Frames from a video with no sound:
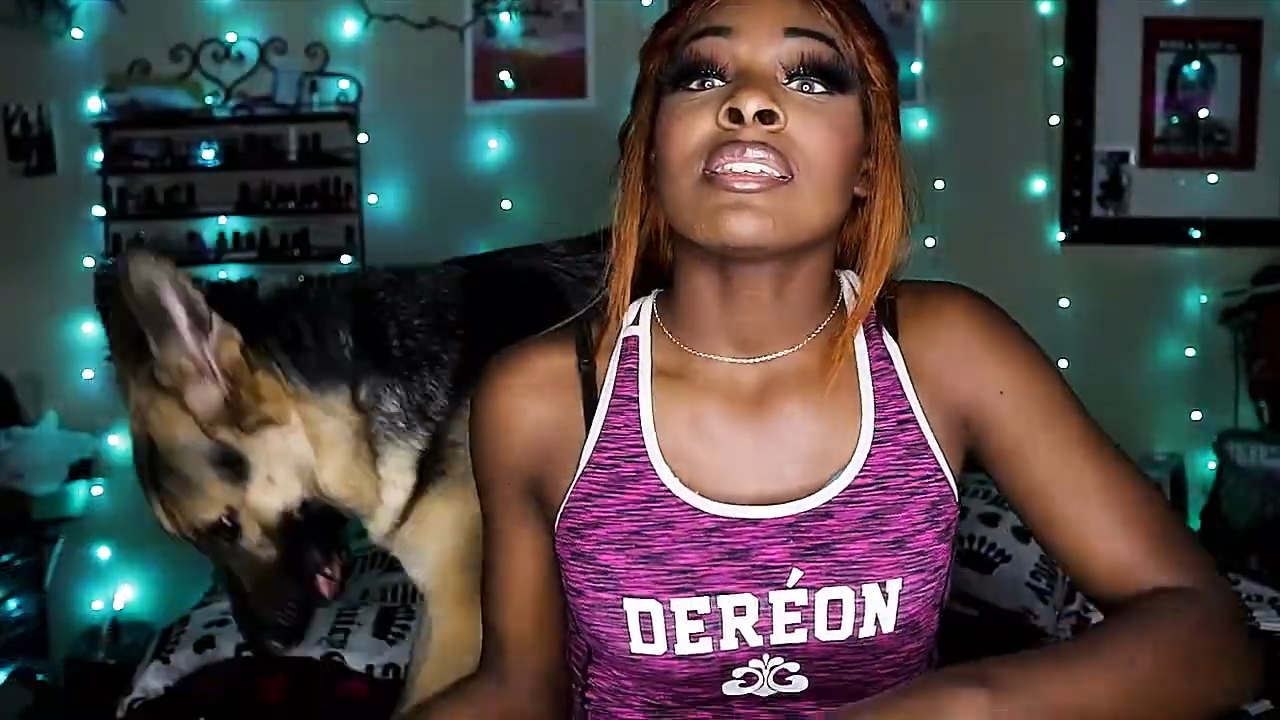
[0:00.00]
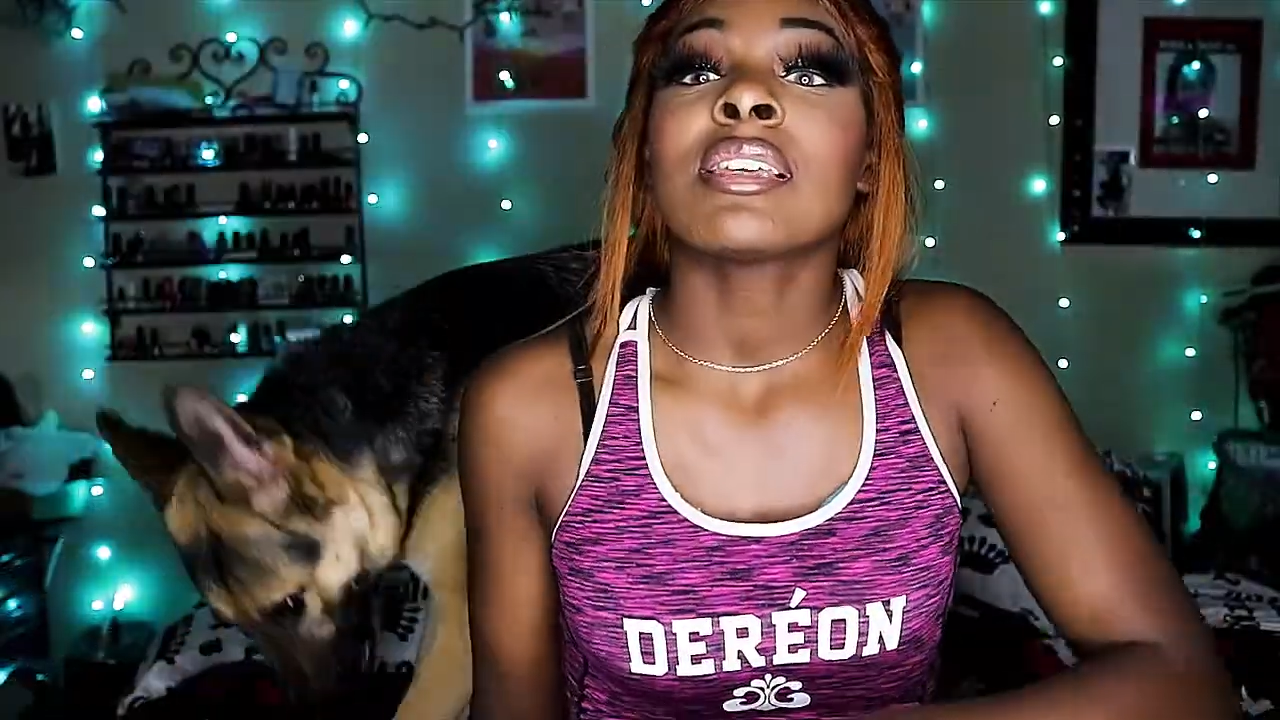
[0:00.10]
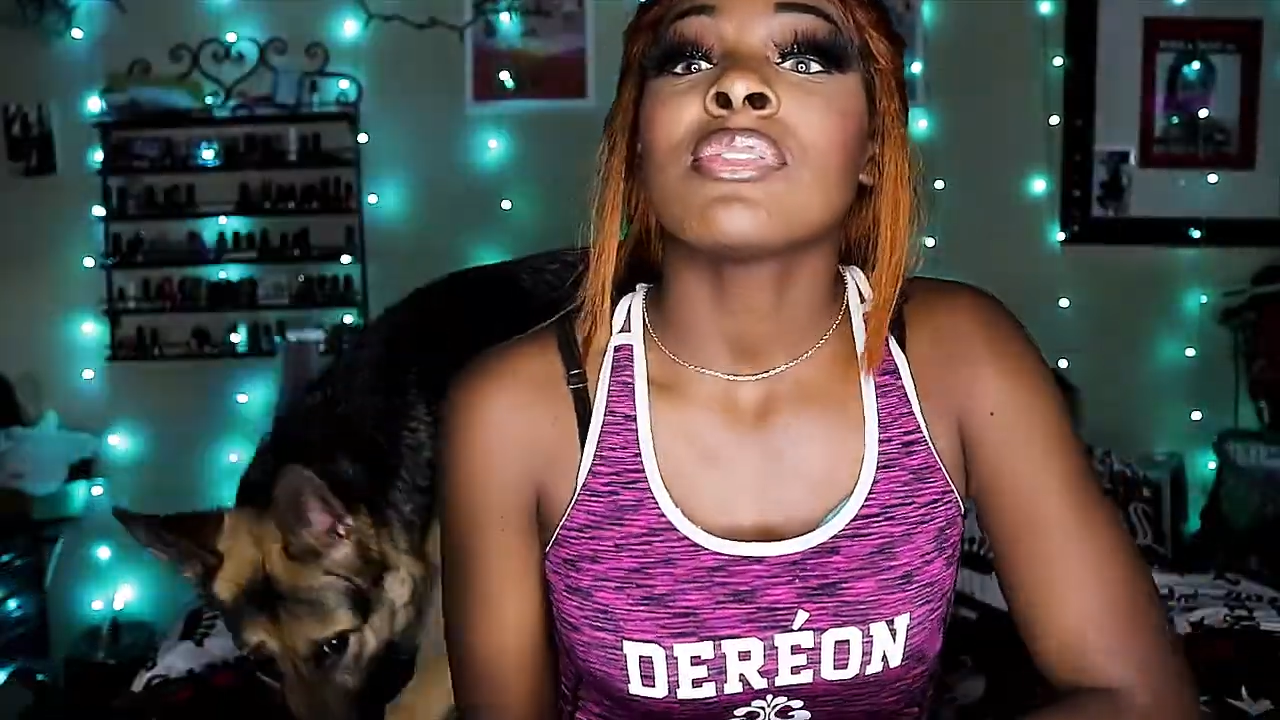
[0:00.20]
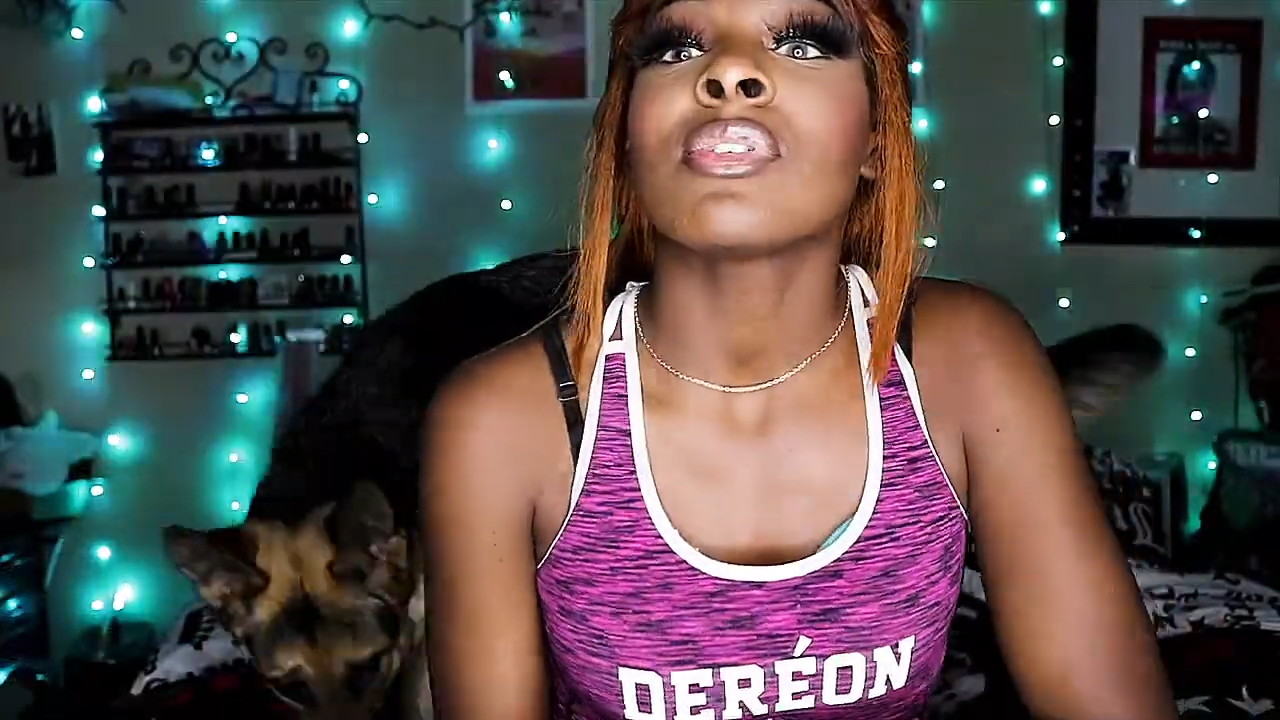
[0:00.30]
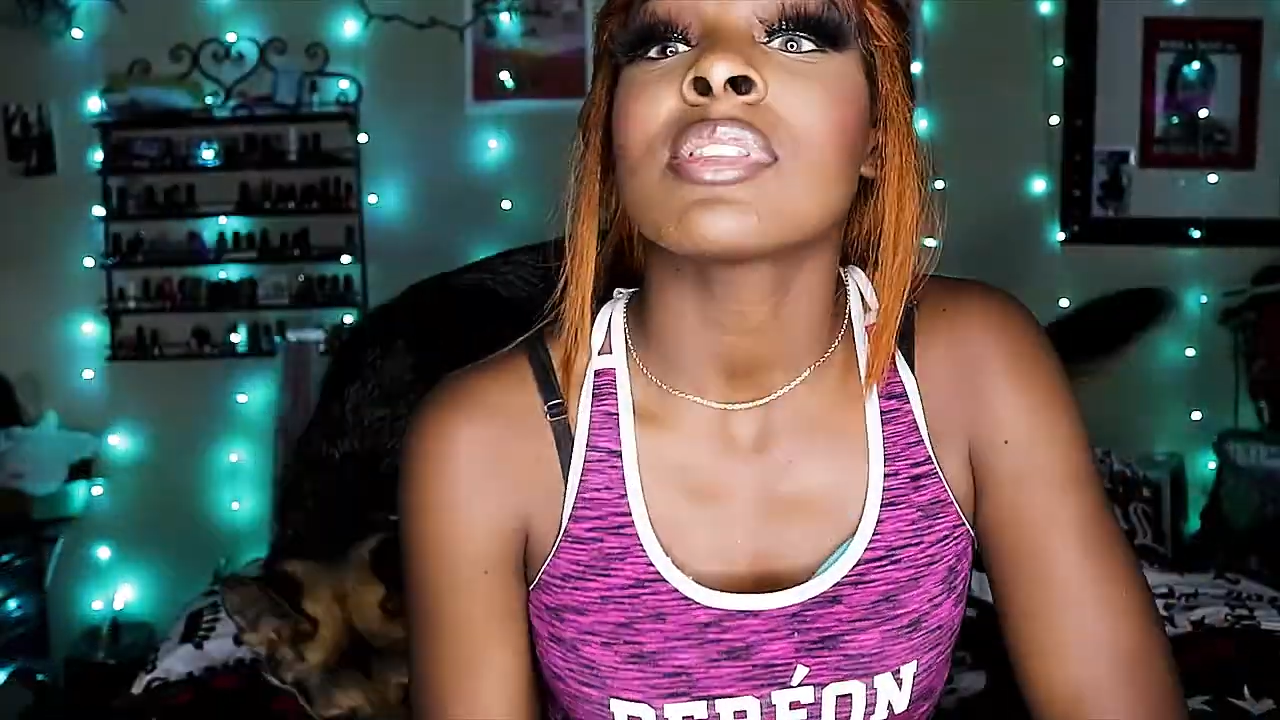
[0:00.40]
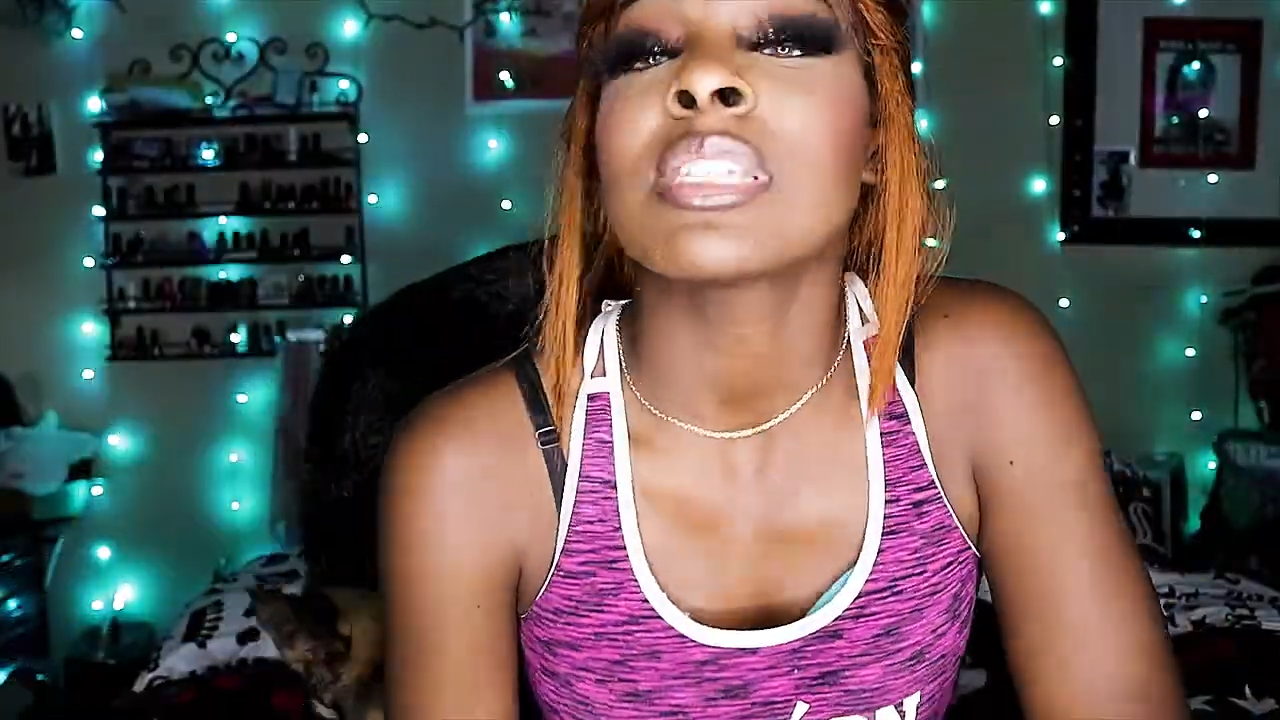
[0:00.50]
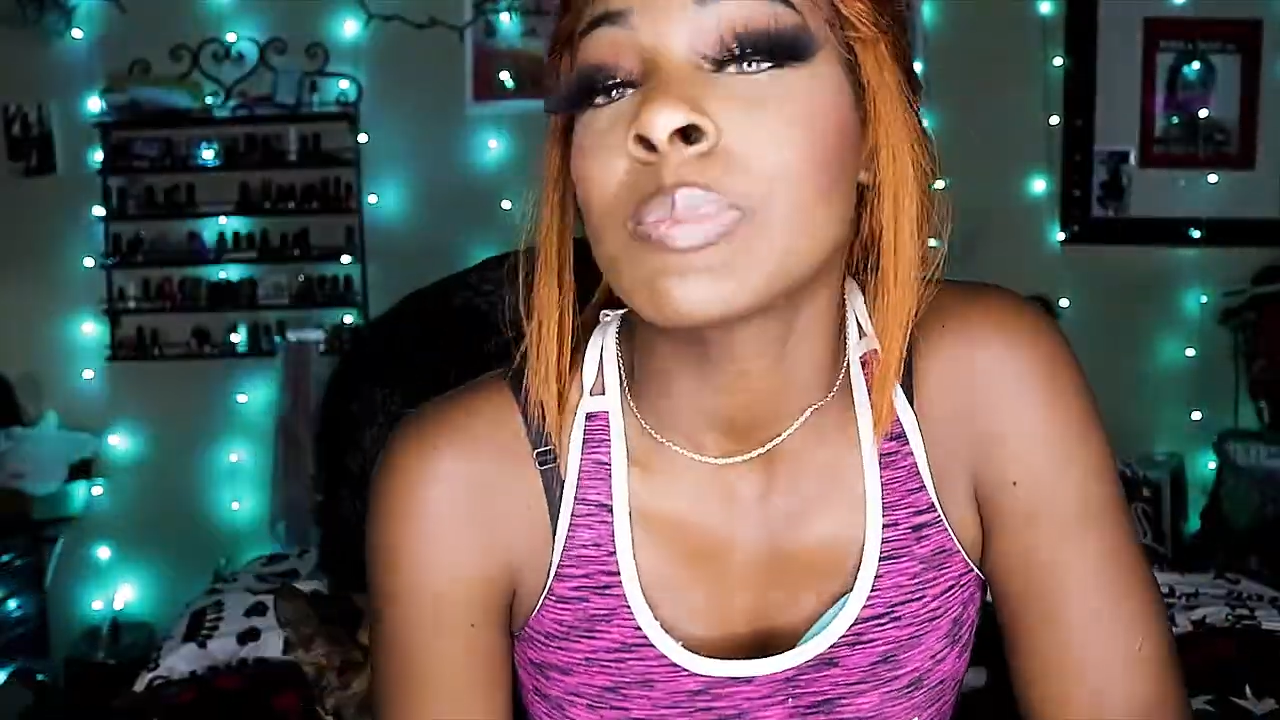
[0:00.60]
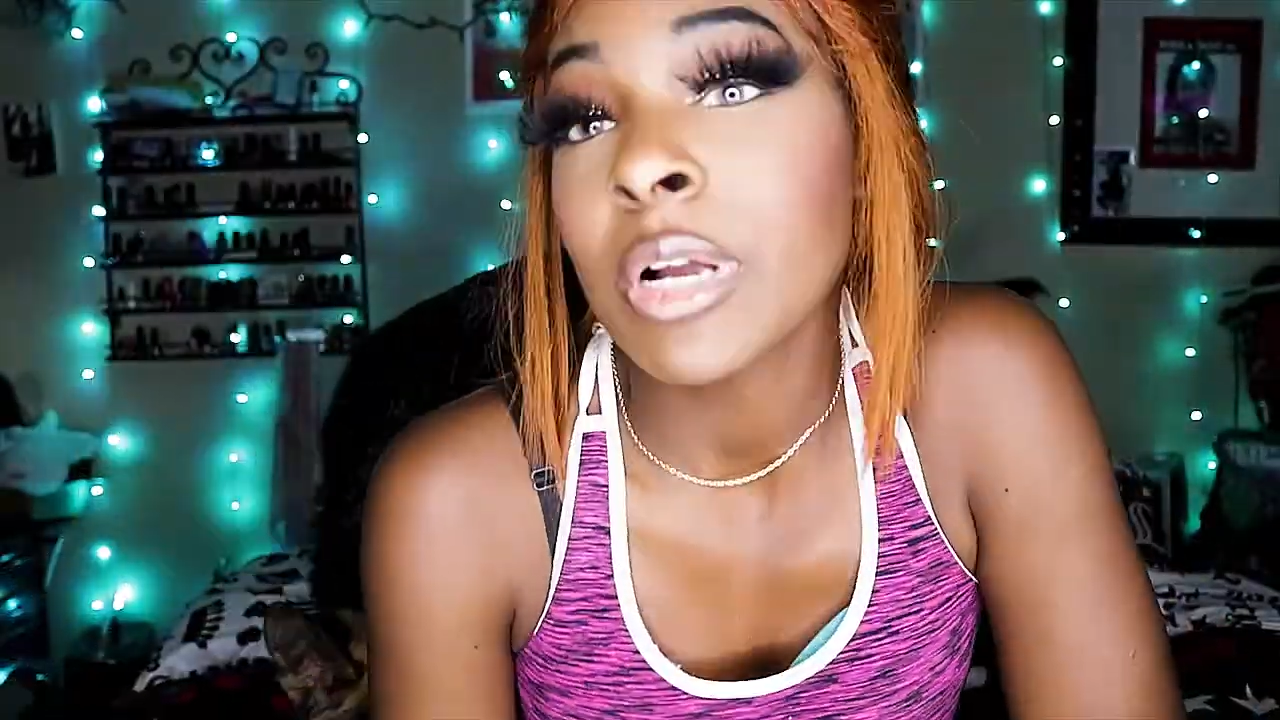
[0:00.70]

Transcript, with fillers: is it for this